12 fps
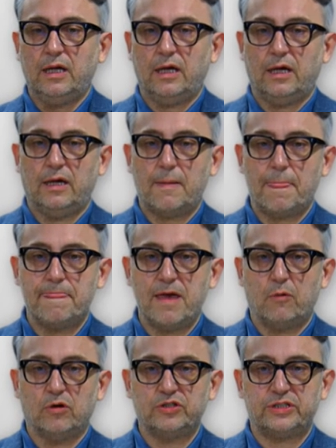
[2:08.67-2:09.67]
uh,
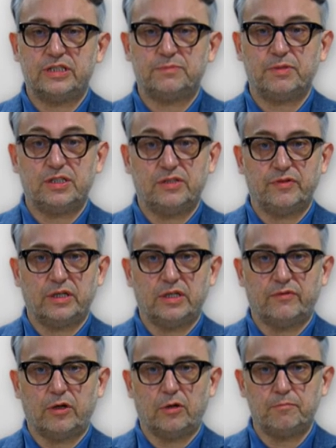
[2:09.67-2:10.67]
there was this specific
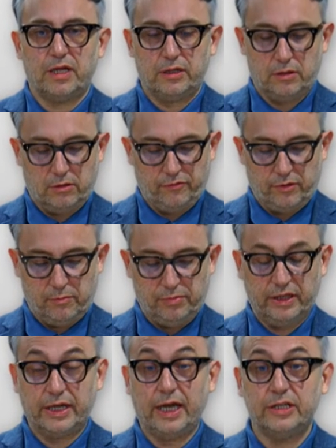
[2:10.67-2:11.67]
development of
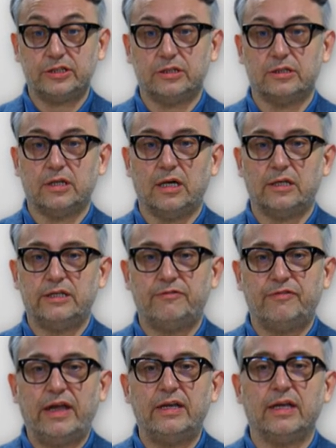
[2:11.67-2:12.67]
obligation uh,
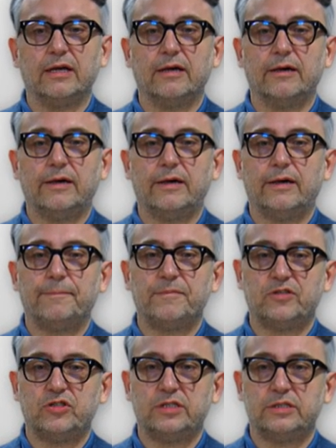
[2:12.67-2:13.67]
defending um,
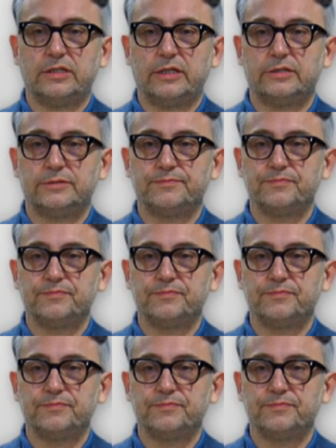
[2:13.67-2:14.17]
the city-states.